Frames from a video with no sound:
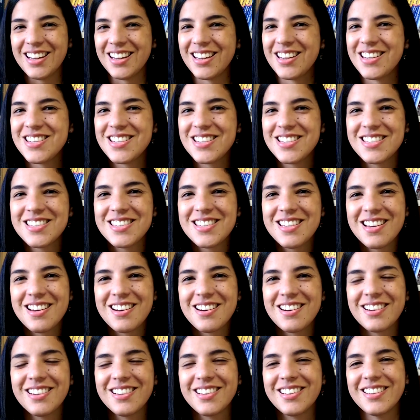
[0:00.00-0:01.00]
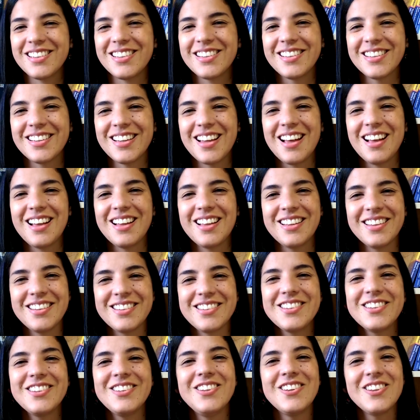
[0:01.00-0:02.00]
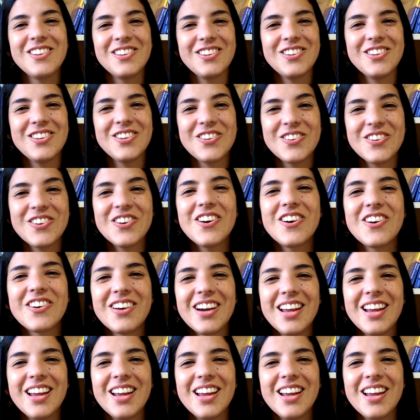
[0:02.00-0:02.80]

English is there, and you you